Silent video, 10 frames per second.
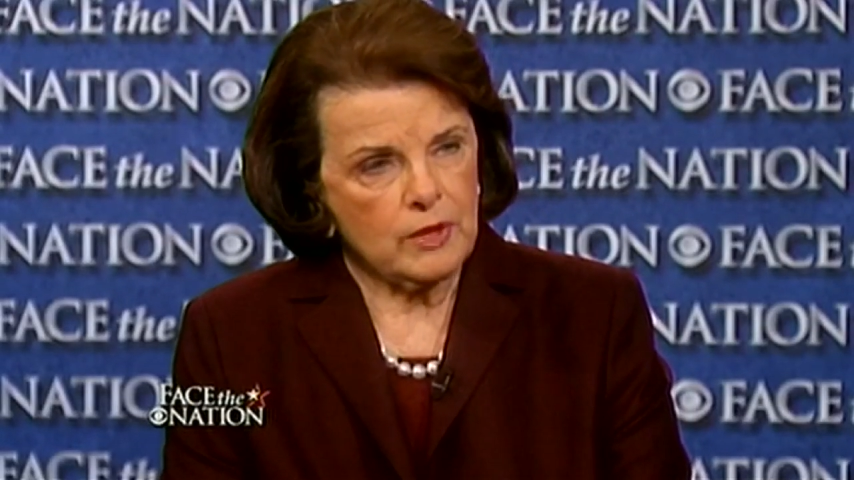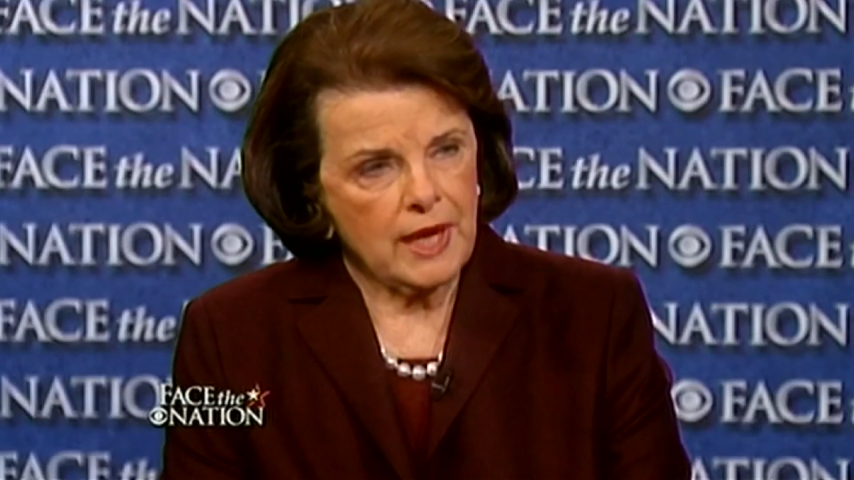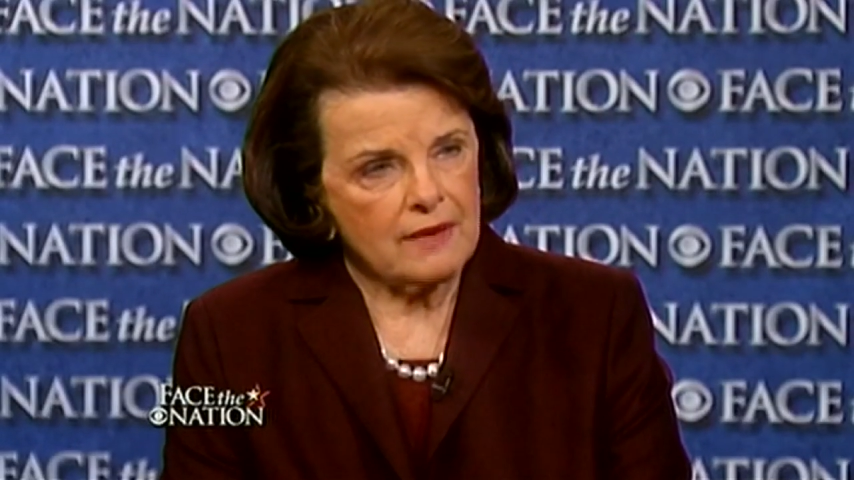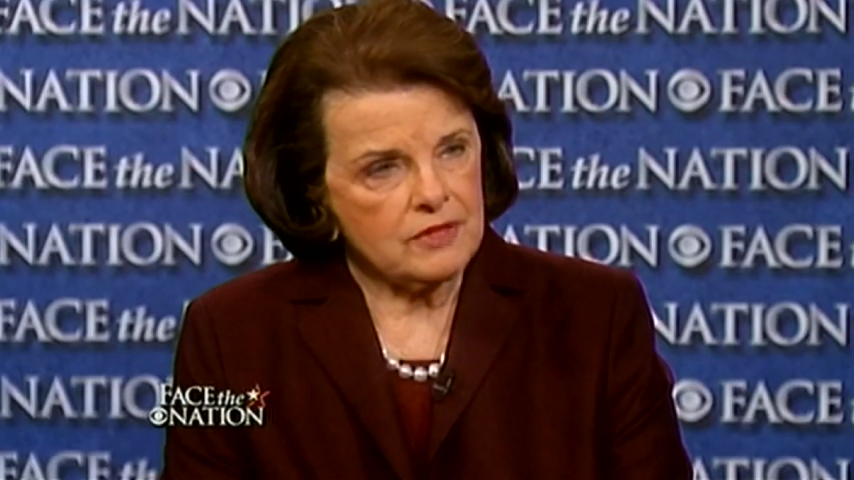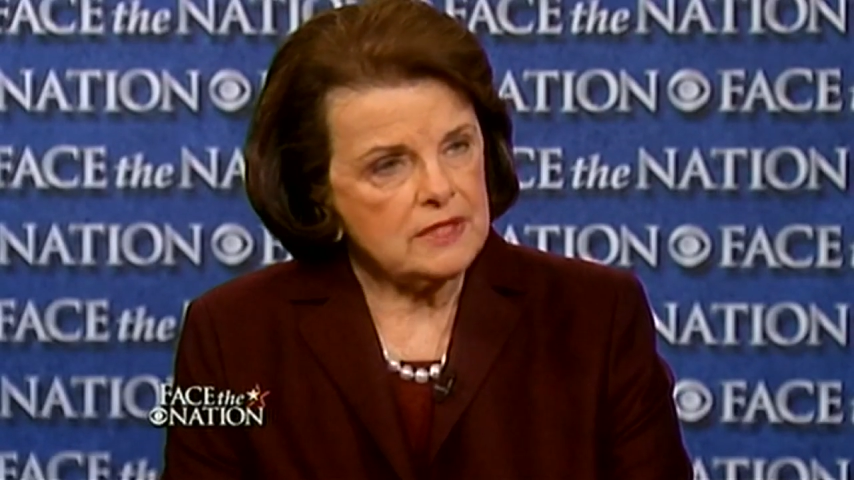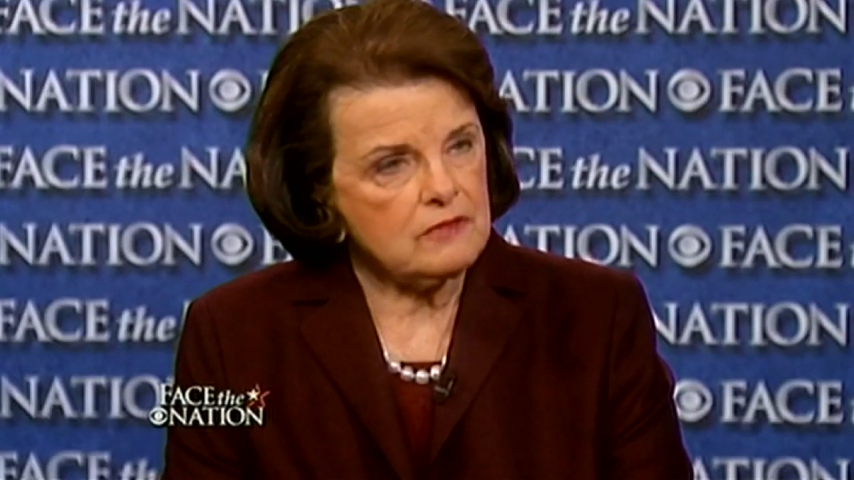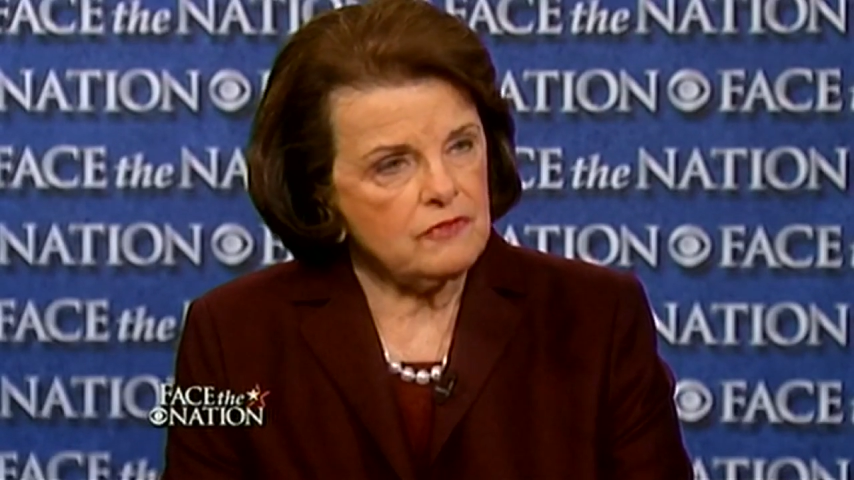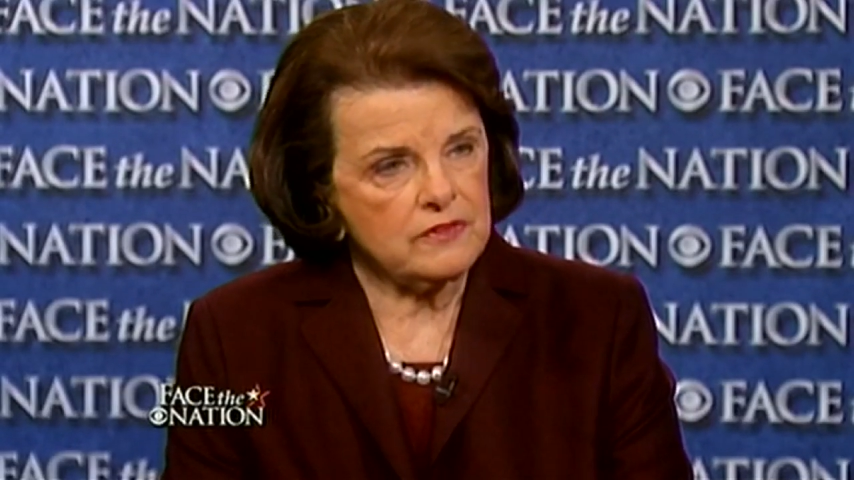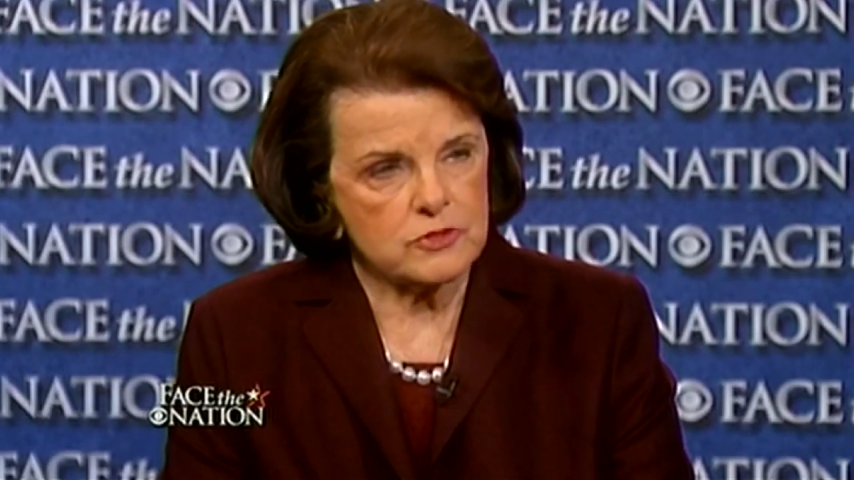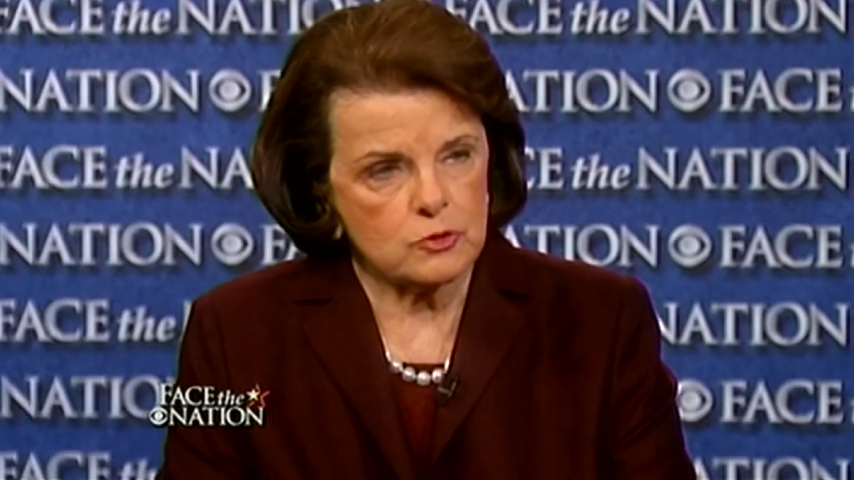we have
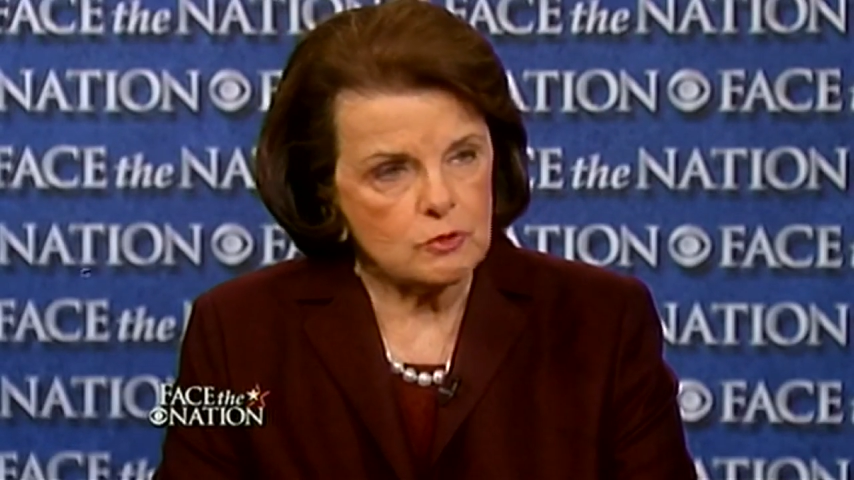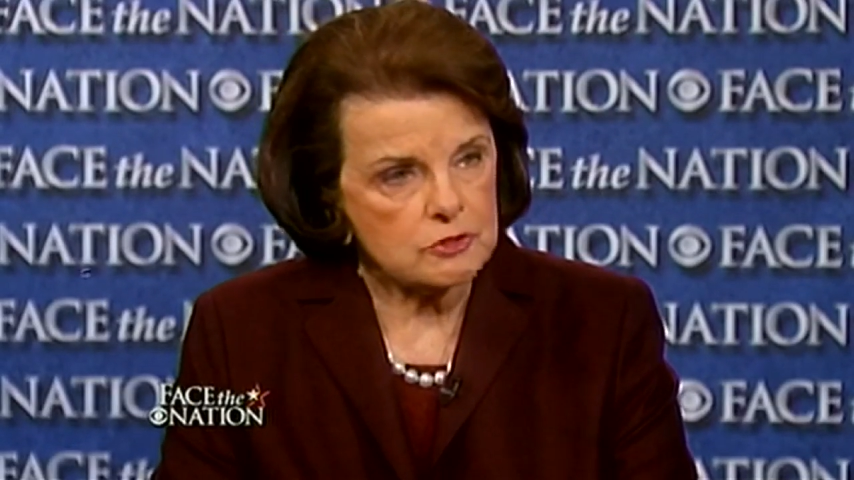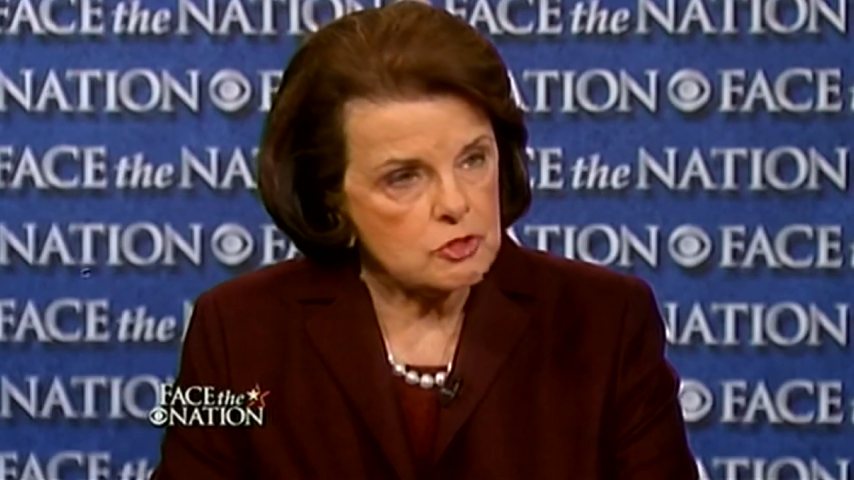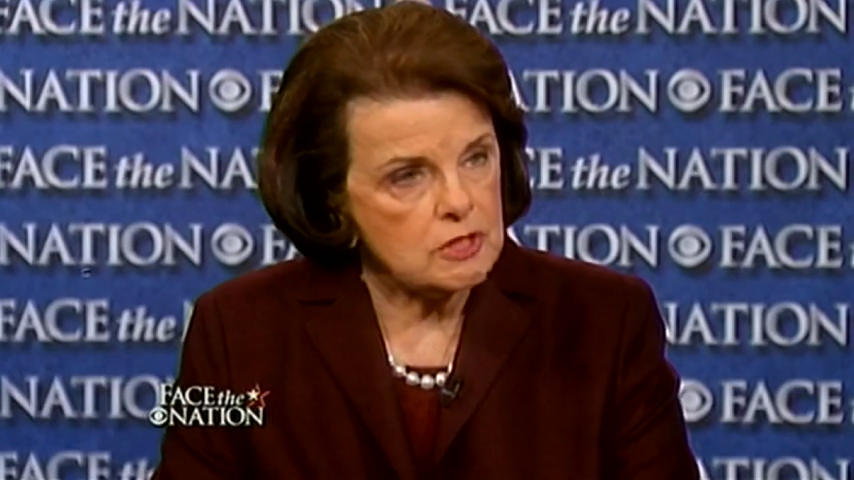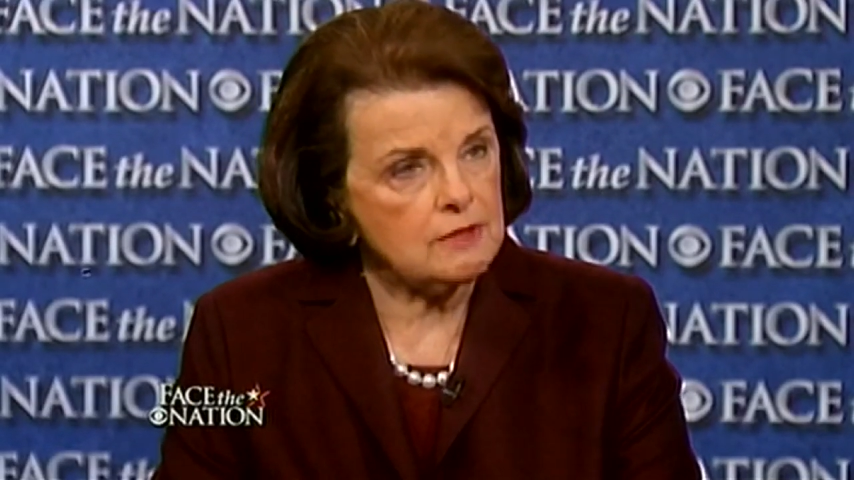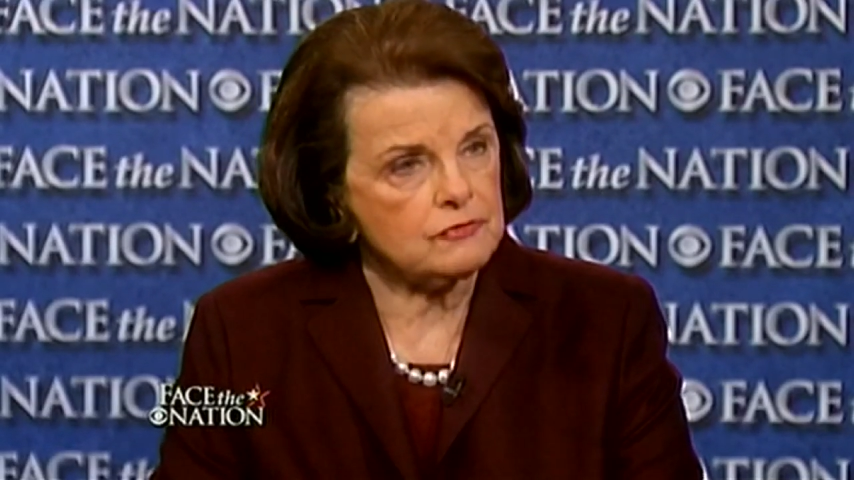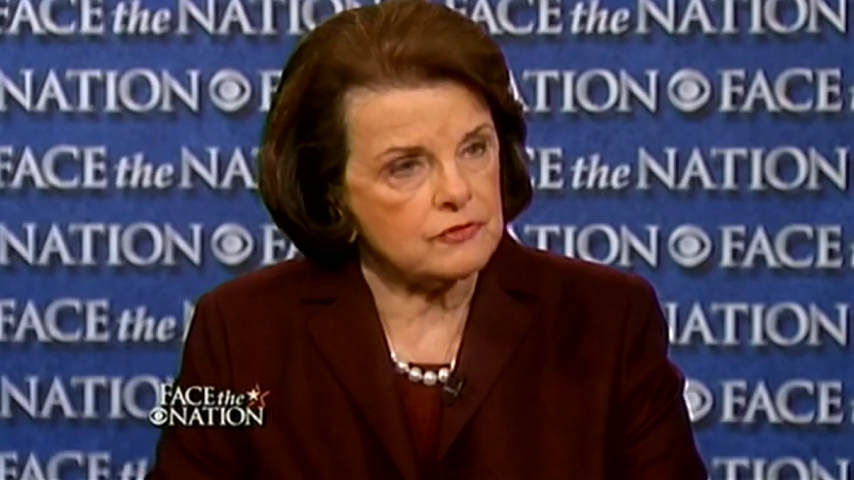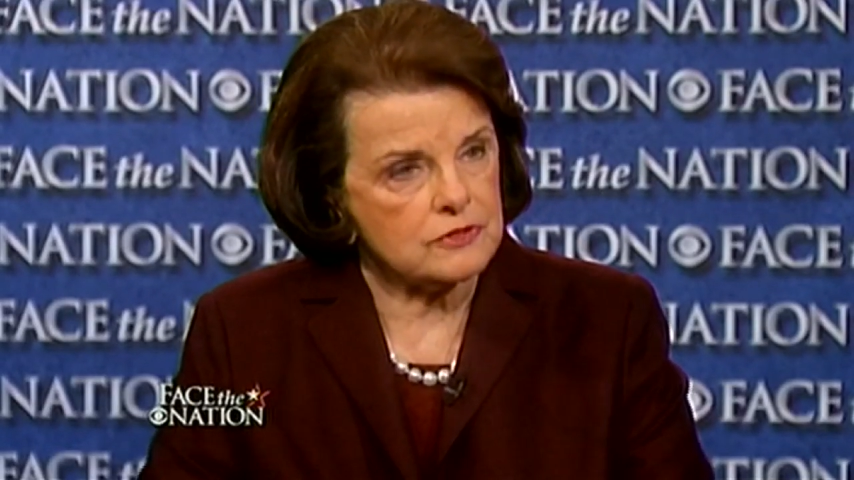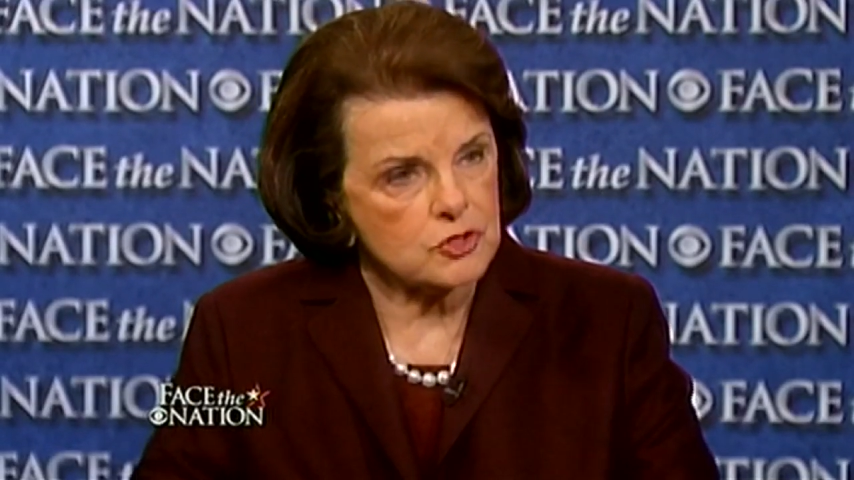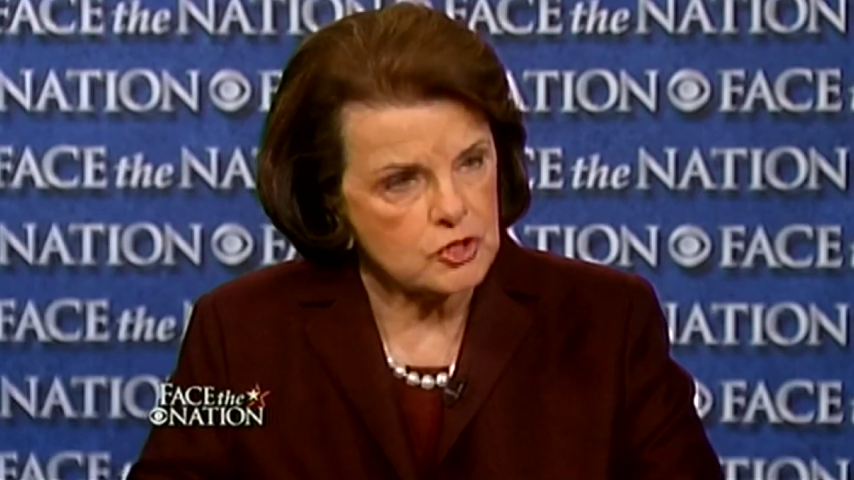individual chiefs
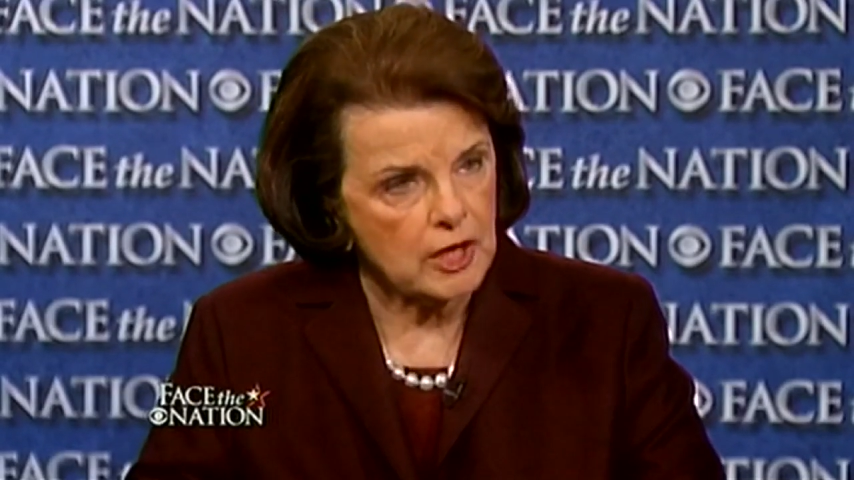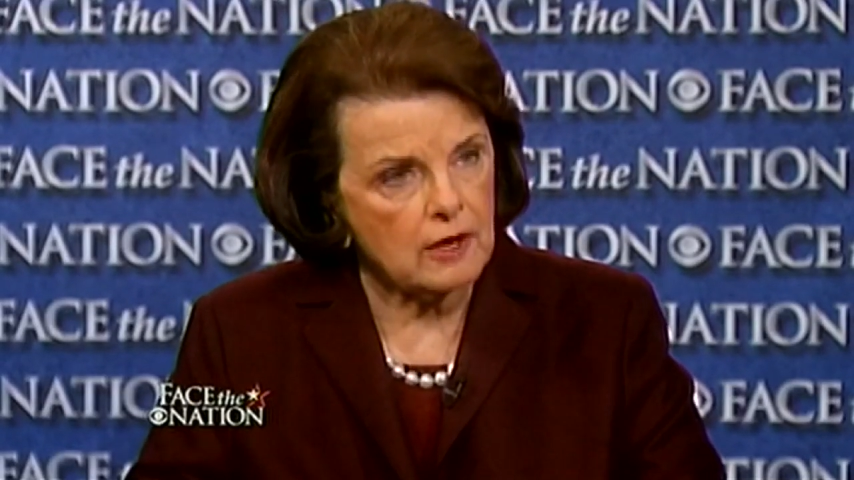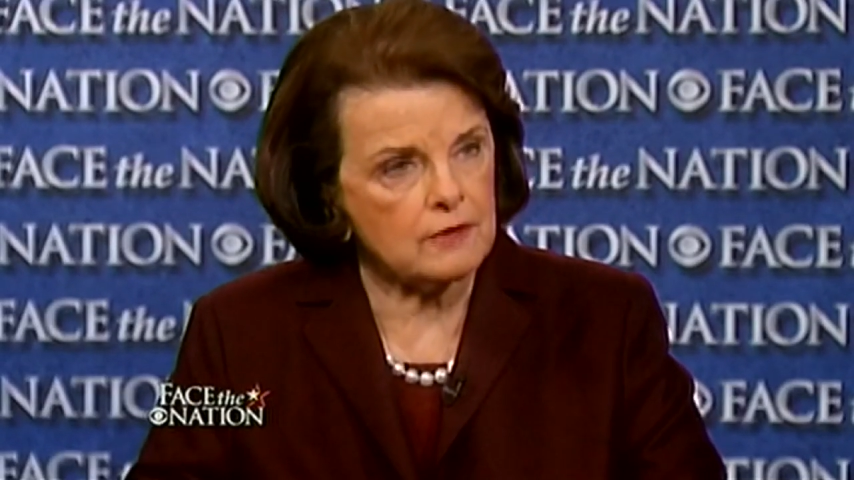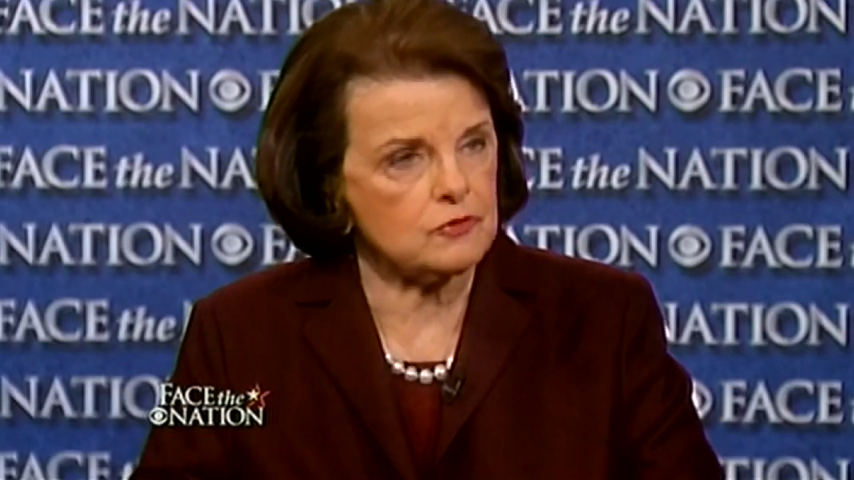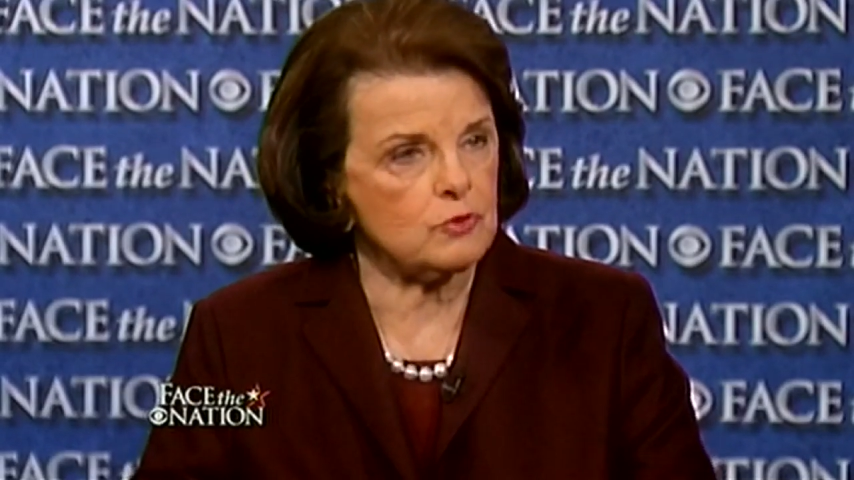and sheriffs,